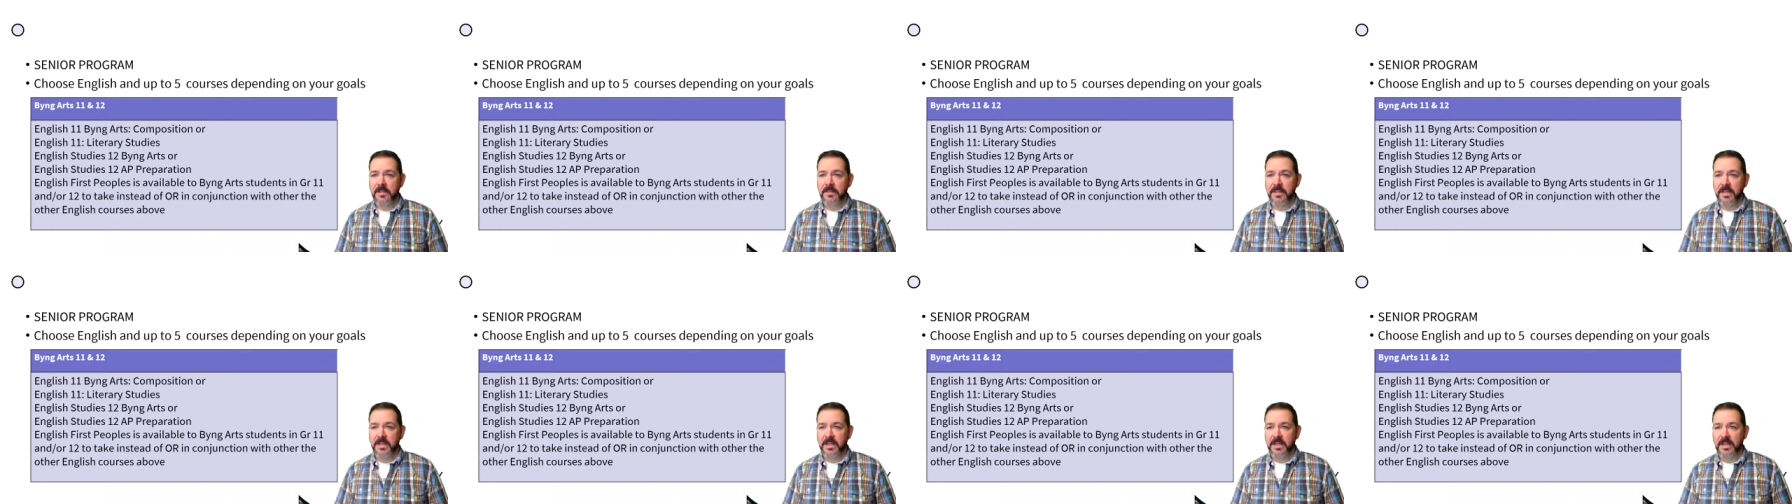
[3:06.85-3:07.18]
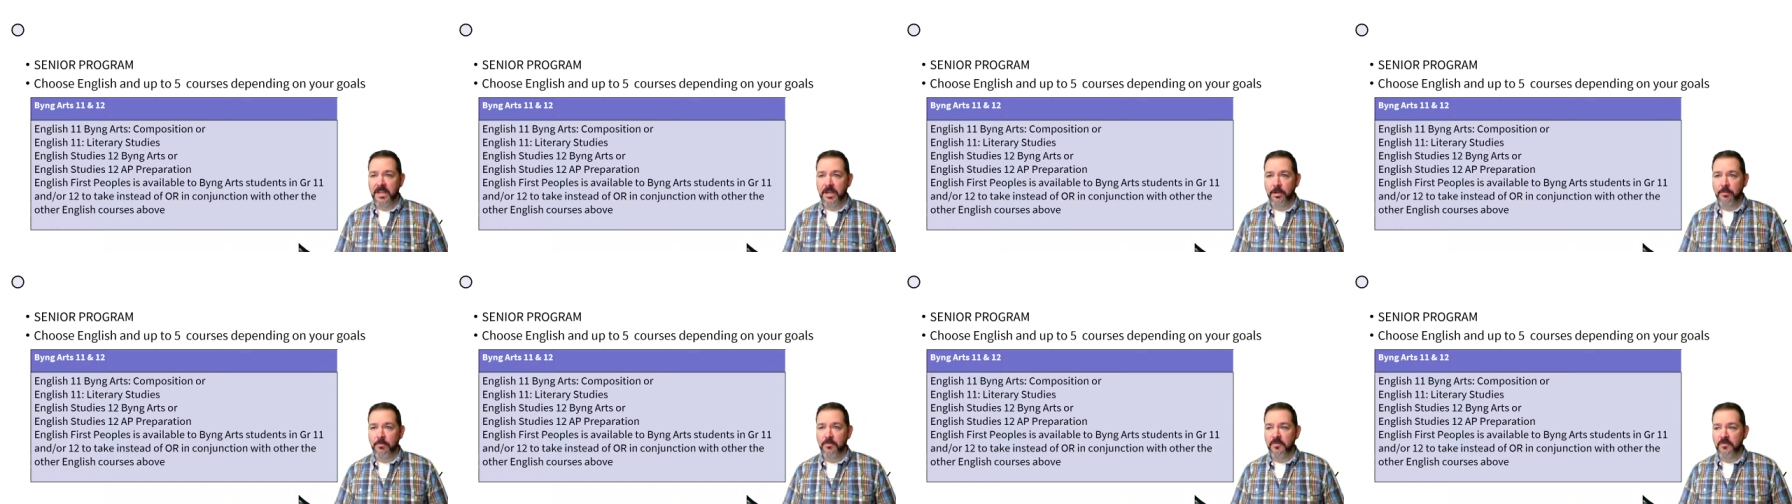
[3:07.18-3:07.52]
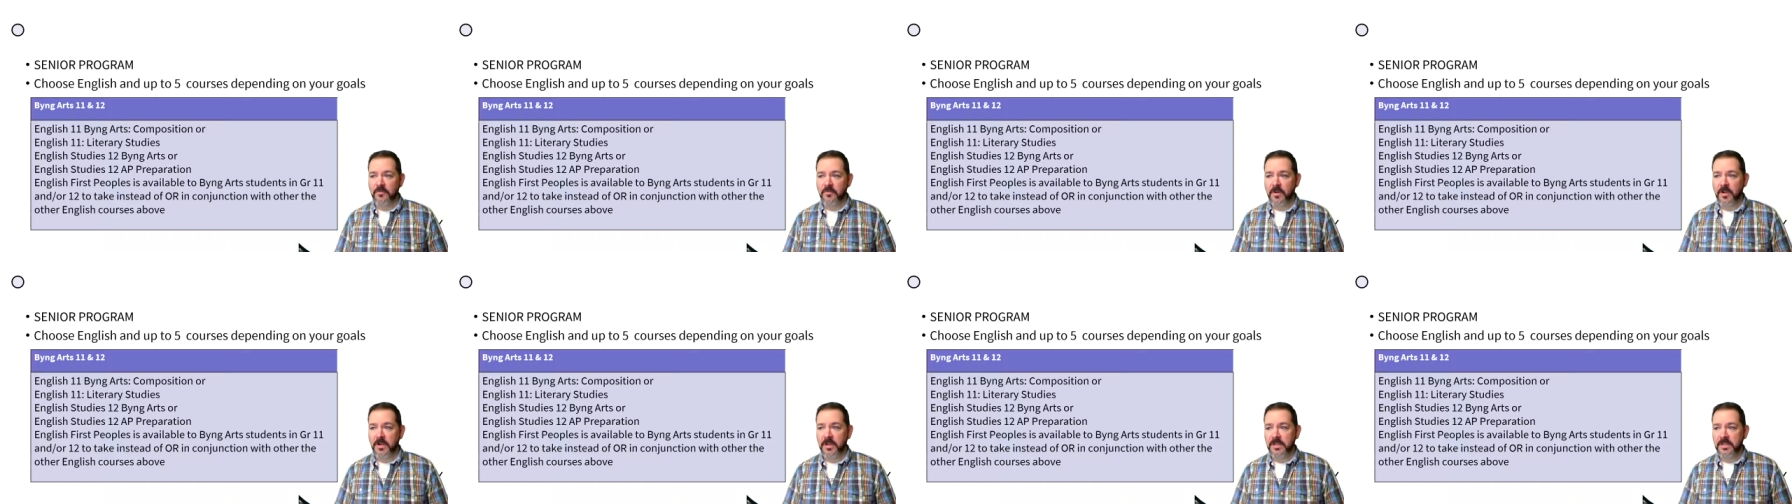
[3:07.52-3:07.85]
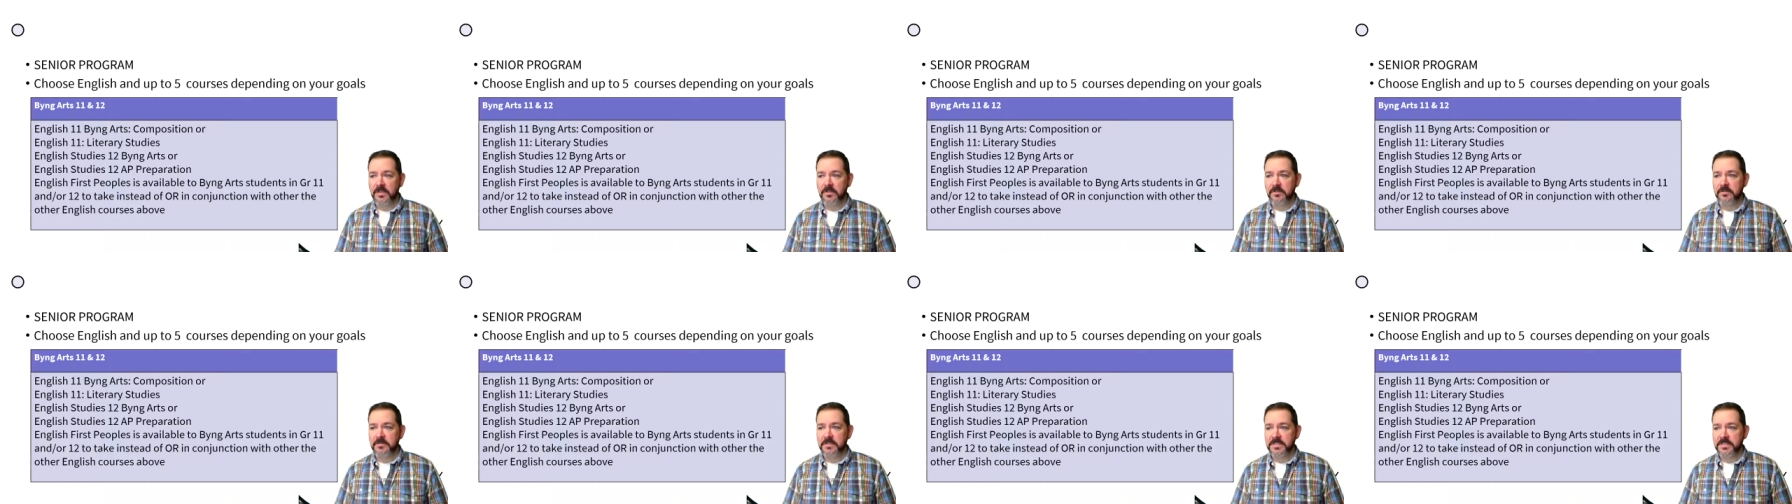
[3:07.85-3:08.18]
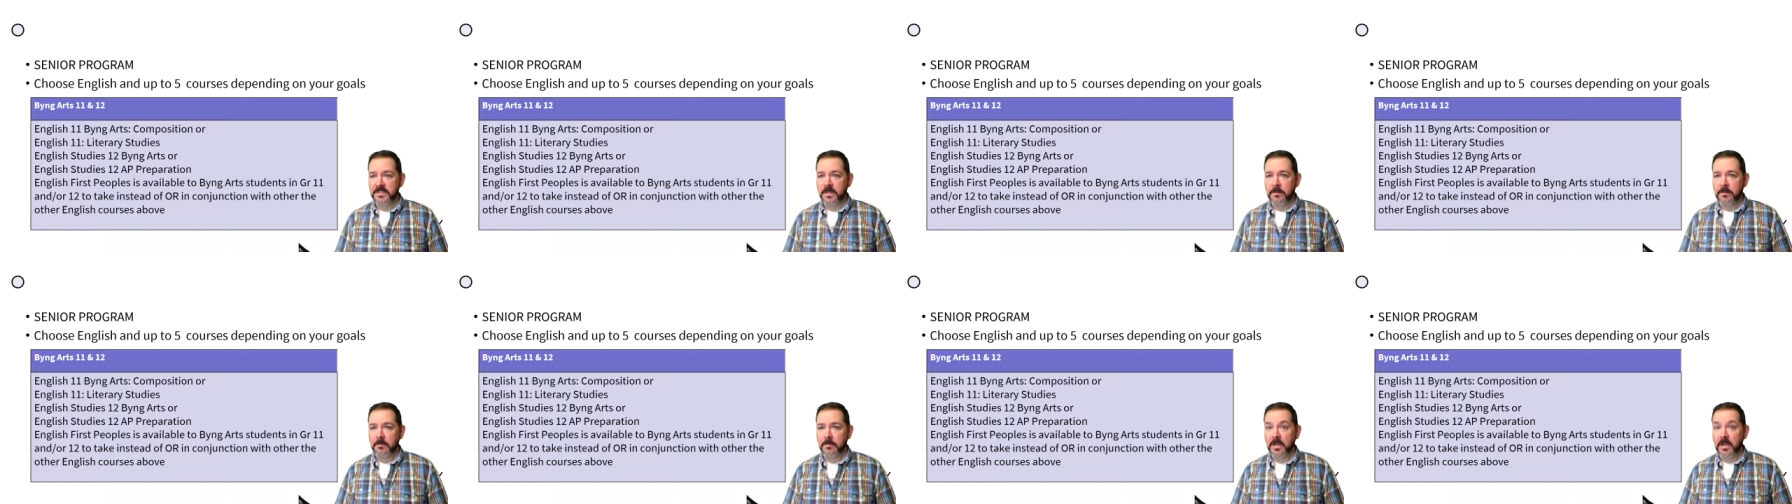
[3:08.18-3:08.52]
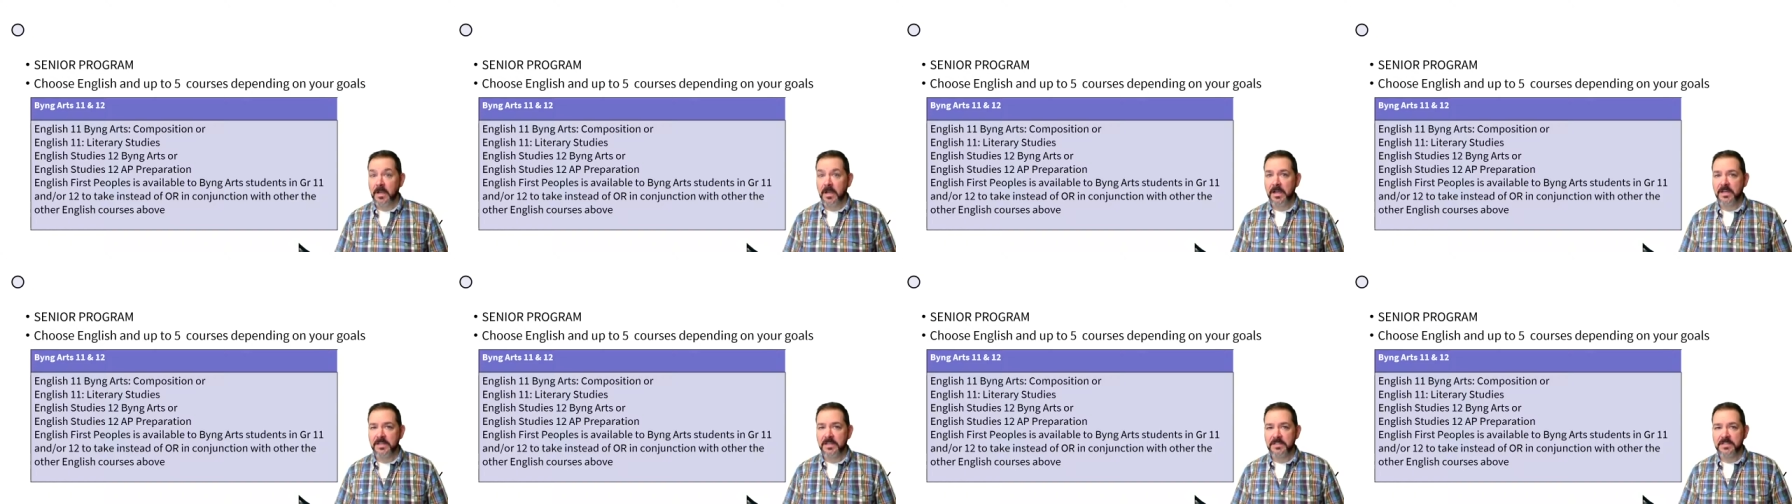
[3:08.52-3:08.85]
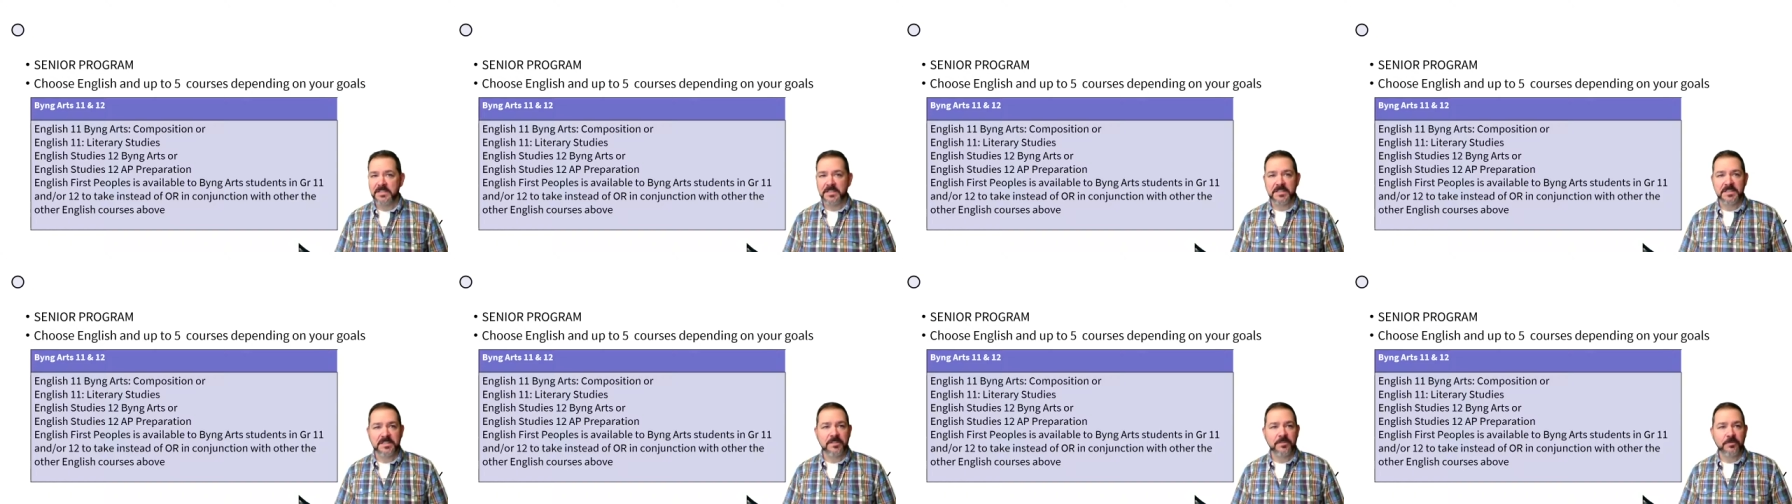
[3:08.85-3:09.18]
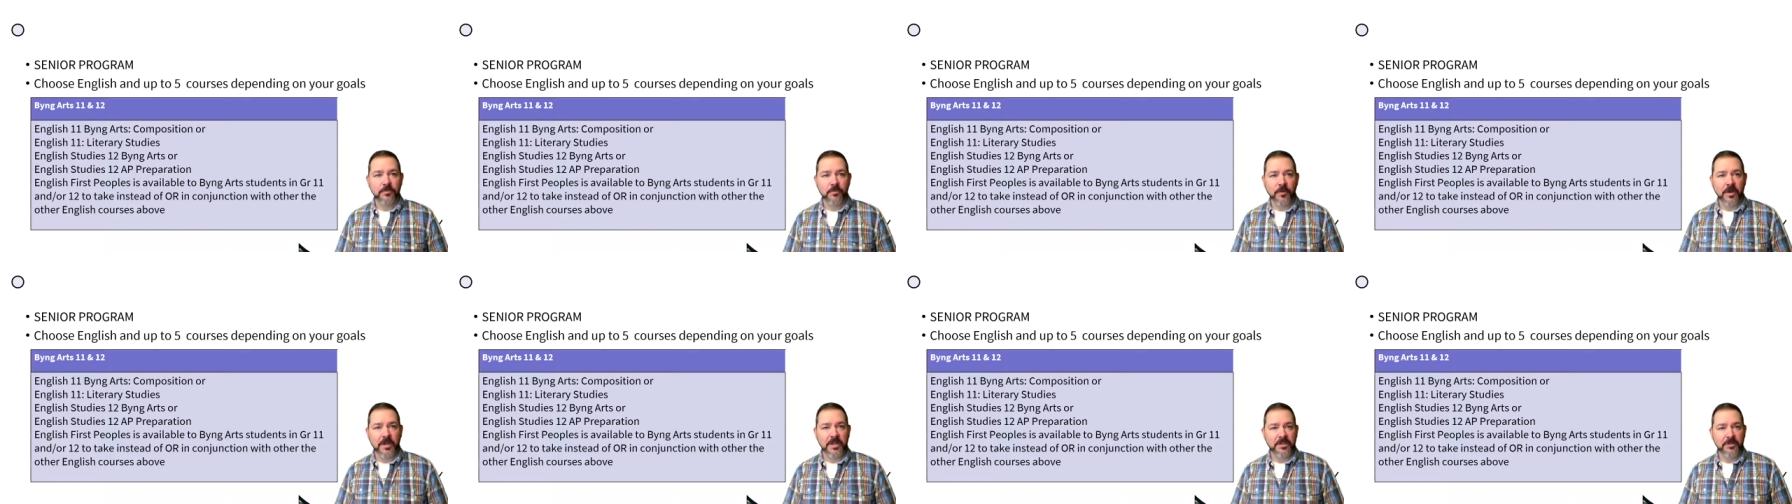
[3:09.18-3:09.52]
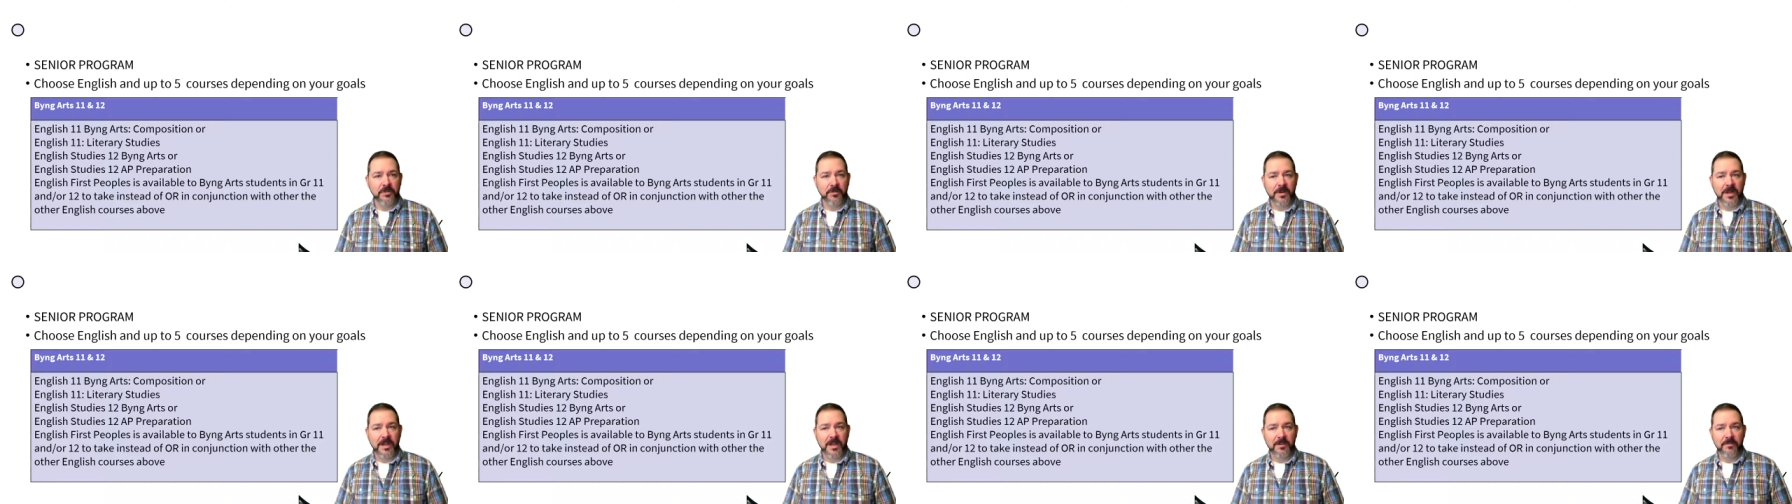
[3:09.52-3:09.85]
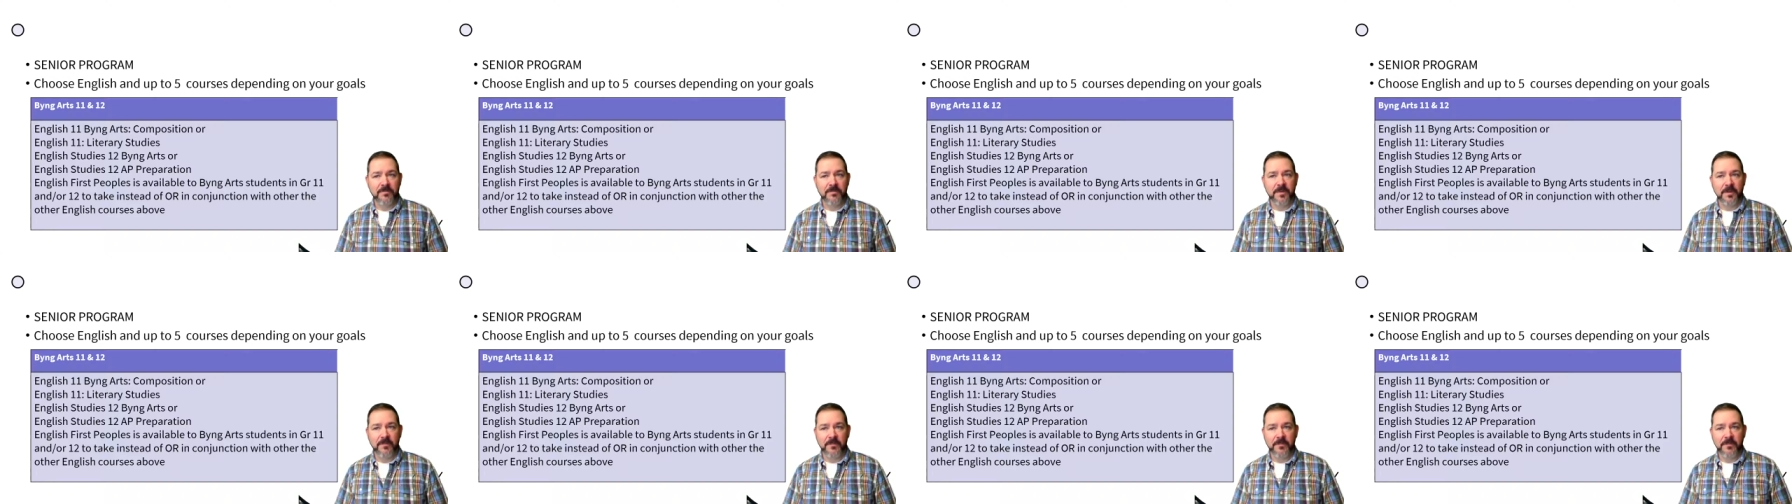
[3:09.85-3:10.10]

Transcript: They can help provide you some guidance as to what you have